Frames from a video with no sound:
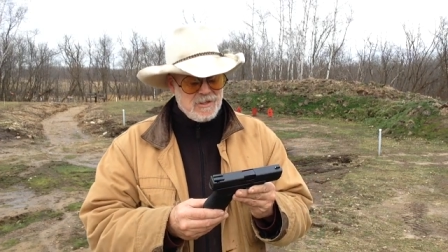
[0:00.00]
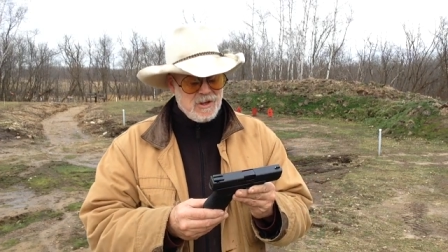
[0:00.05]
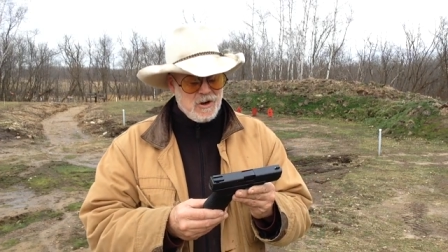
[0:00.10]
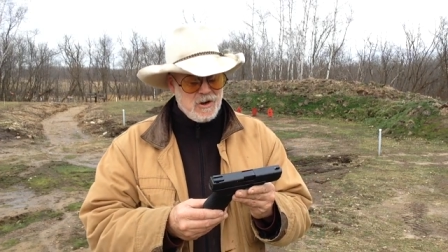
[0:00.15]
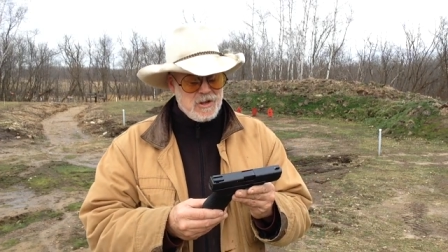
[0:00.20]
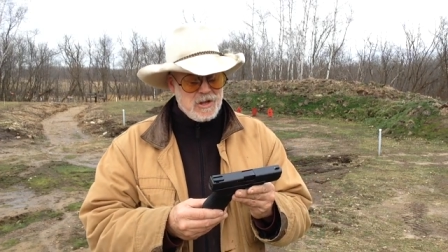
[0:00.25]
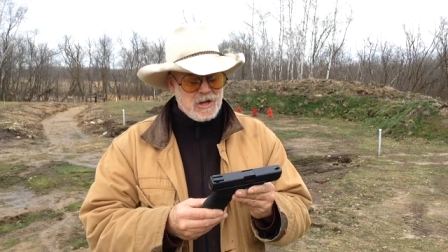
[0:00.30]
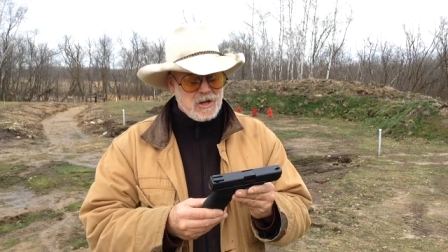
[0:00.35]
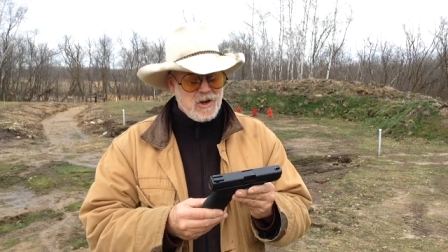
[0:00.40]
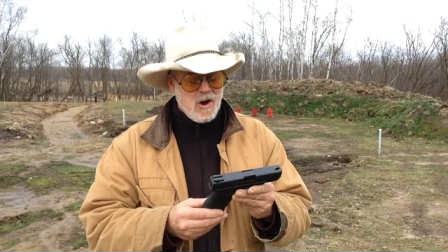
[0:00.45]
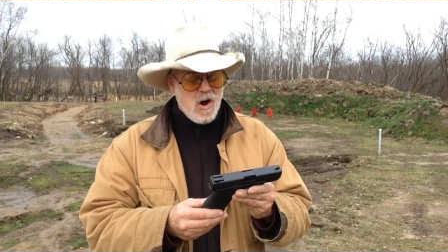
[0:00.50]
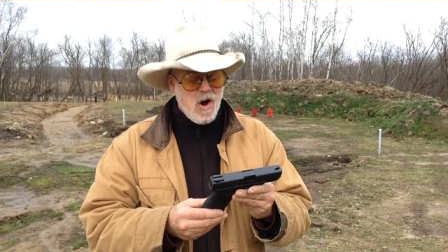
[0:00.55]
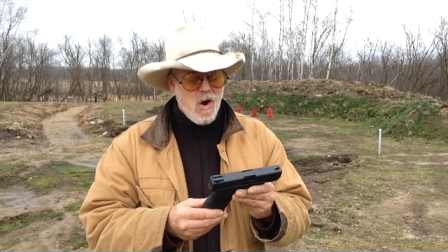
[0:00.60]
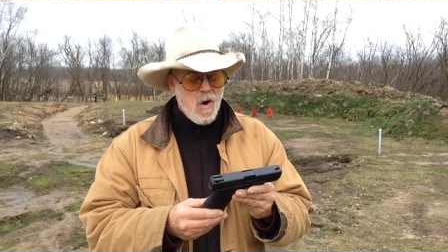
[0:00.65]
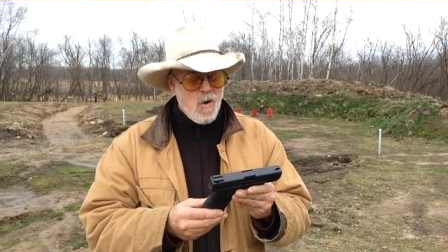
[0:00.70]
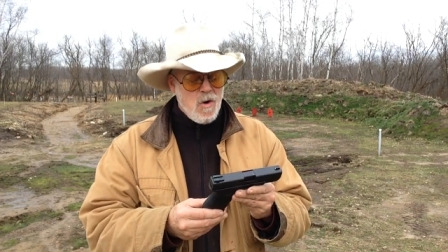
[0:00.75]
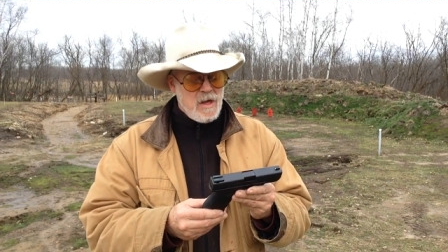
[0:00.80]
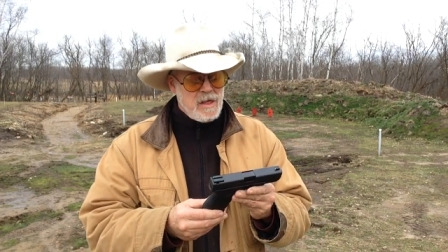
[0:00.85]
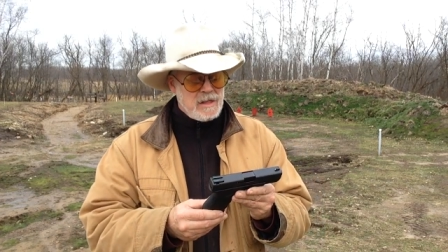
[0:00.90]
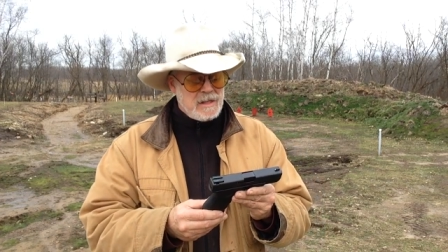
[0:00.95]
there you
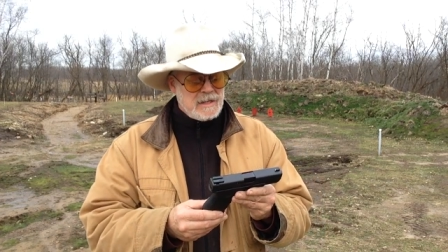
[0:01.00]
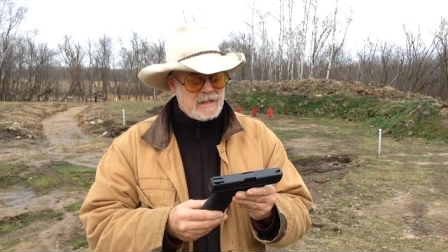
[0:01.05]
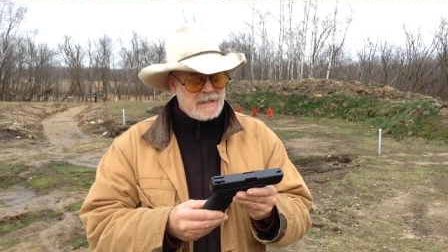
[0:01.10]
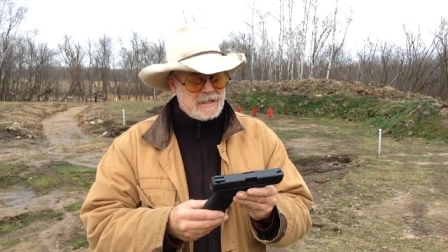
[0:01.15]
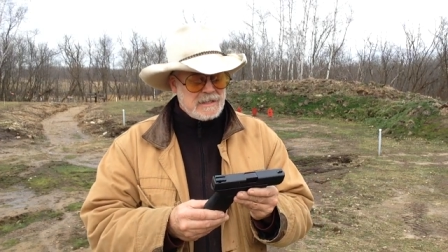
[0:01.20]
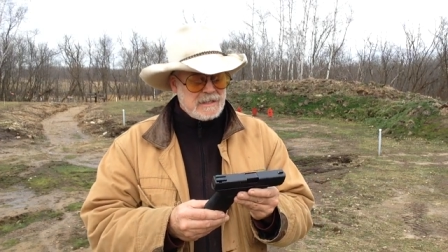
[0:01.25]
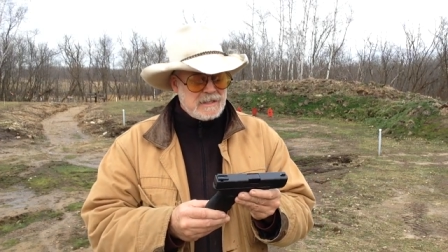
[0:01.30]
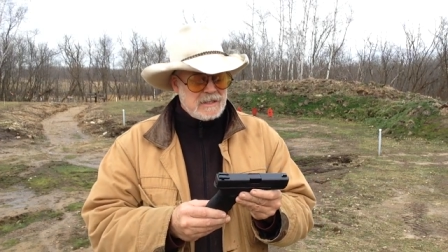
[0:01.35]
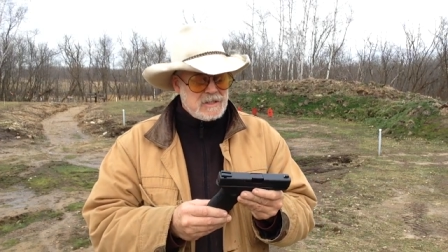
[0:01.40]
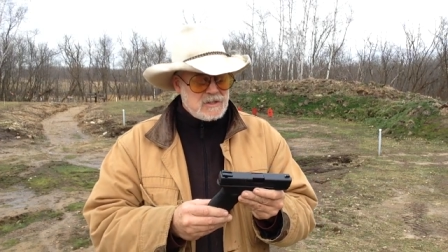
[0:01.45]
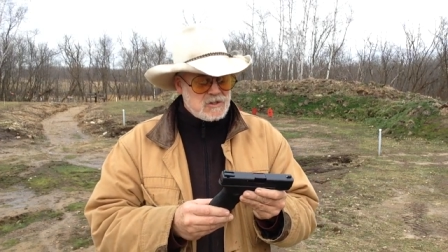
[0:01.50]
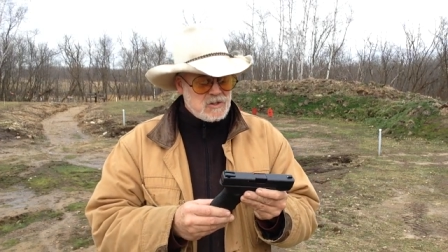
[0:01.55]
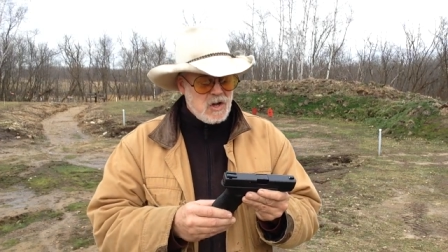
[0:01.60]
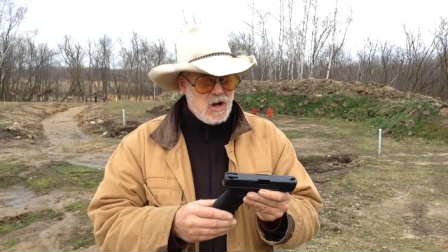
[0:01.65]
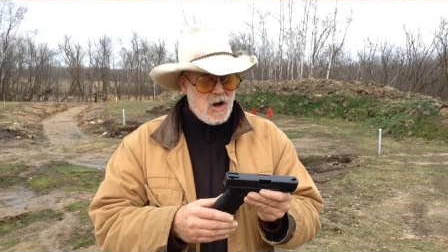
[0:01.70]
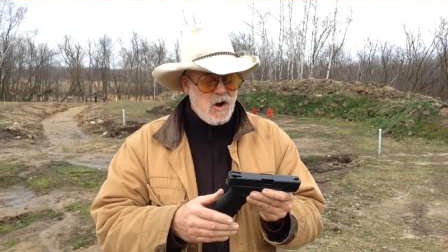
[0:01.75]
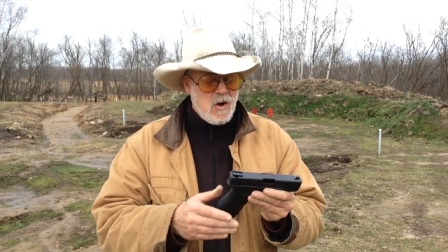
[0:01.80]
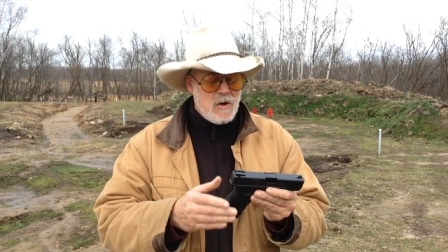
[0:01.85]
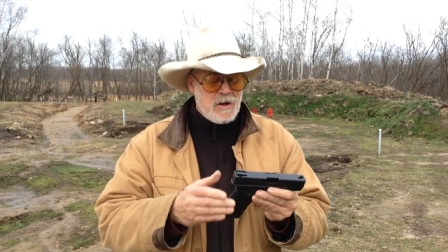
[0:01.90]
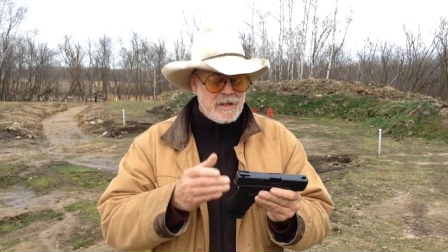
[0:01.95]
go.
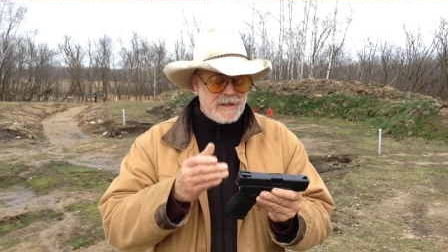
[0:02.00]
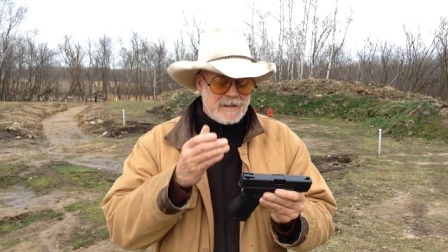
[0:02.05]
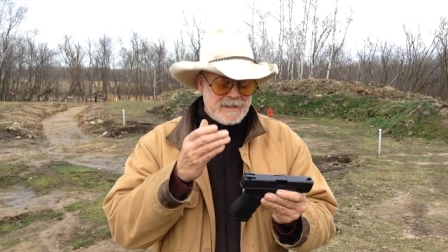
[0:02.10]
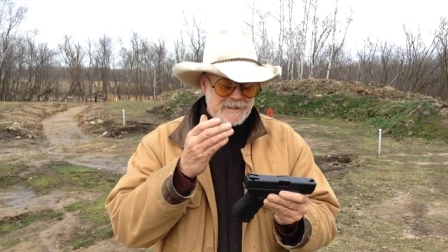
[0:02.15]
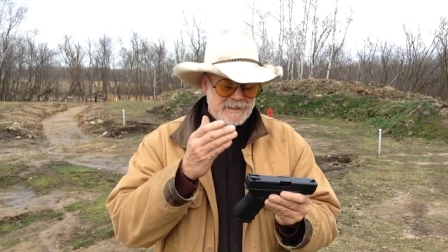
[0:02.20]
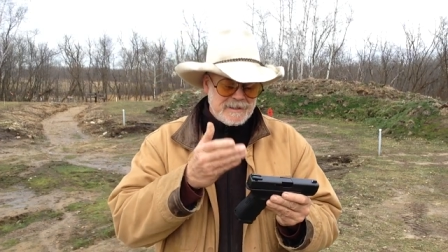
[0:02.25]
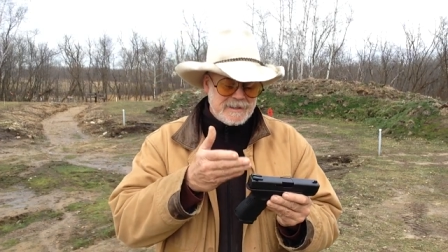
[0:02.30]
So